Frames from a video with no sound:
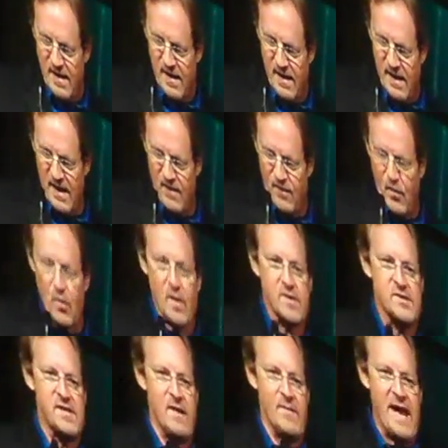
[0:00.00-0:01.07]
and of
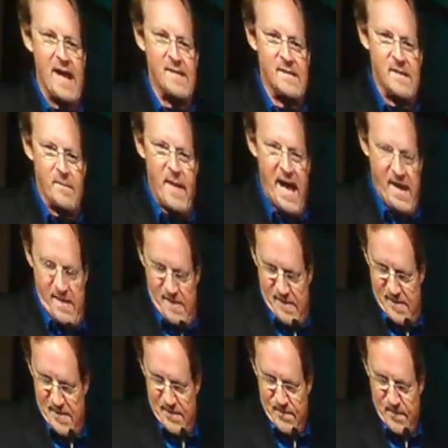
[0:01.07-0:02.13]
course, then we had the
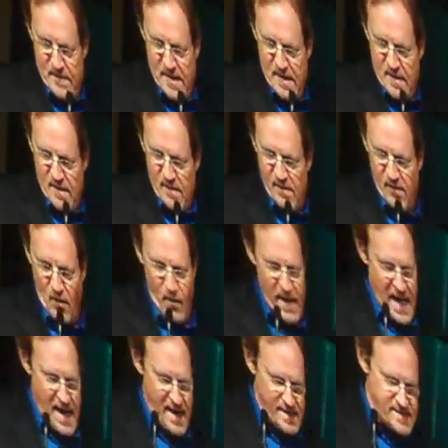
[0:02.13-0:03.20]
debates. So we
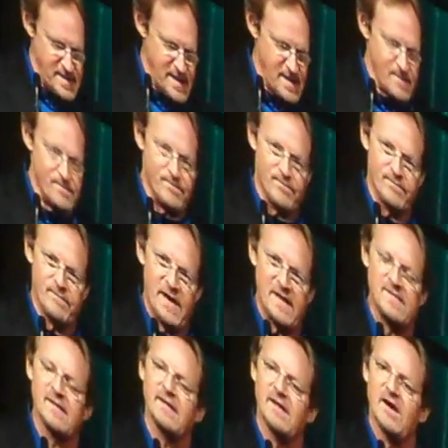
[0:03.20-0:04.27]
had uh,
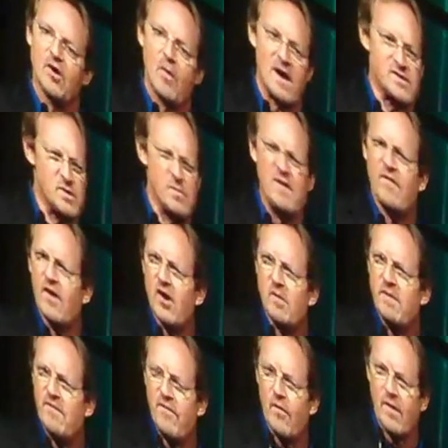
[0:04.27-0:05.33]
basically a question we've heard
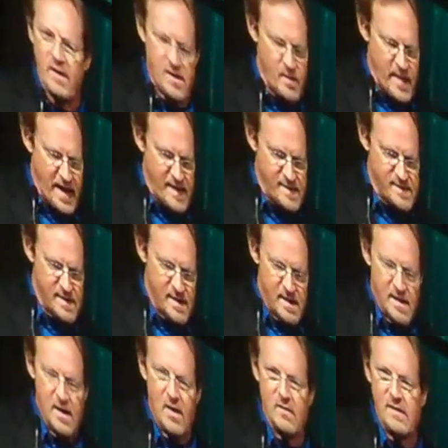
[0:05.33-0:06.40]
before in
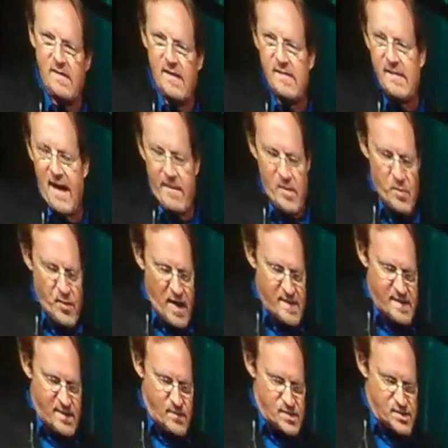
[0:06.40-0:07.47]
debates, only this time the
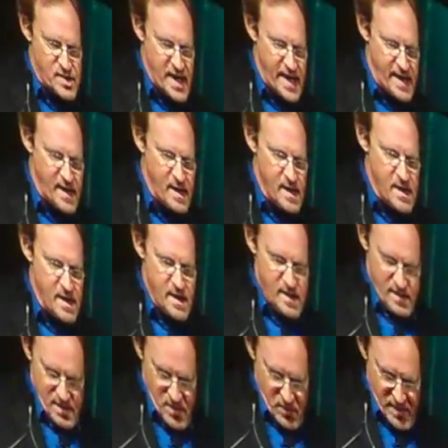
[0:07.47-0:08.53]
president was saying,
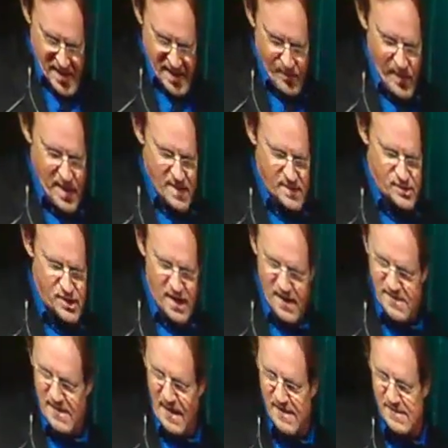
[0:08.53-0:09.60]
Oh, I
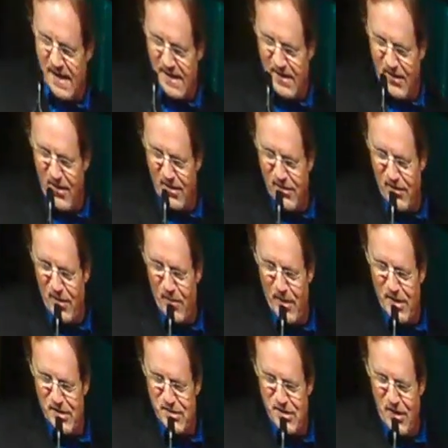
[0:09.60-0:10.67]
apologize. That is not the cartoon I
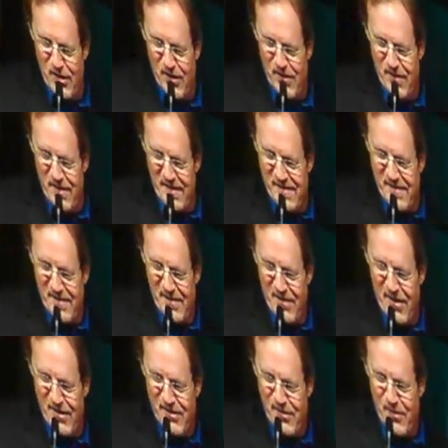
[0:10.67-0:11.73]
wanted to show you. This is the
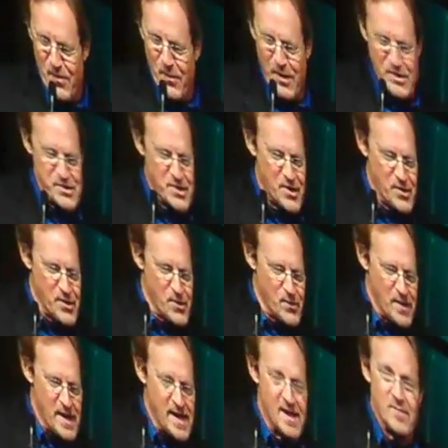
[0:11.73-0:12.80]
cartoon I want to show you.
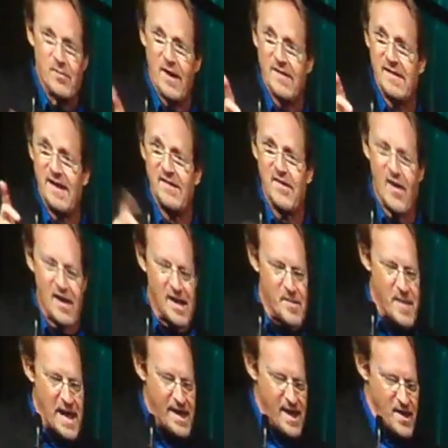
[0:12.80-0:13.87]
President talking
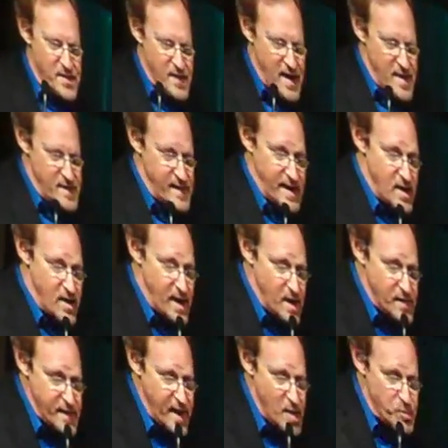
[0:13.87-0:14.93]
about health care, saying our
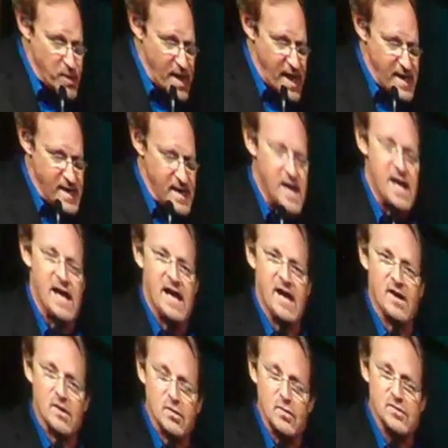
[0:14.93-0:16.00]
health care plan
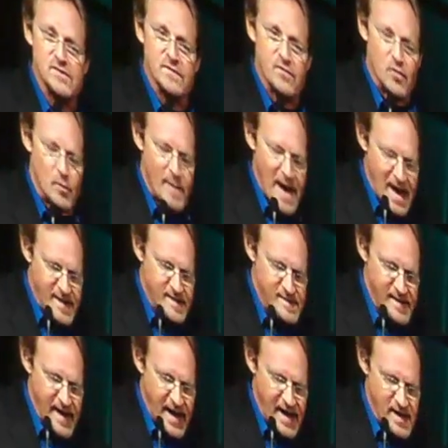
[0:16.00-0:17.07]
includes a full body
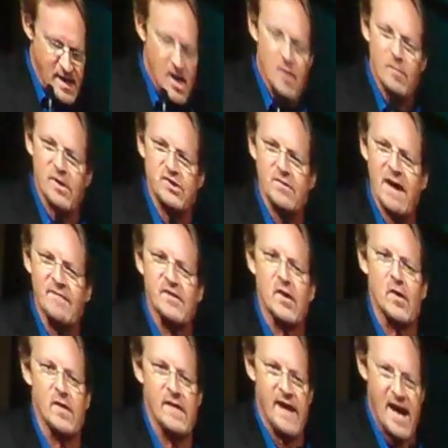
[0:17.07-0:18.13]
scan, but you have to
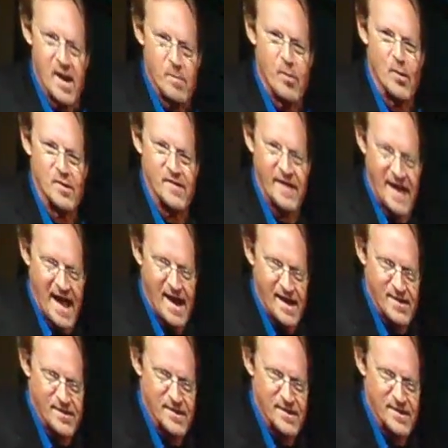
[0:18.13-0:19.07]
go to the airport to get it.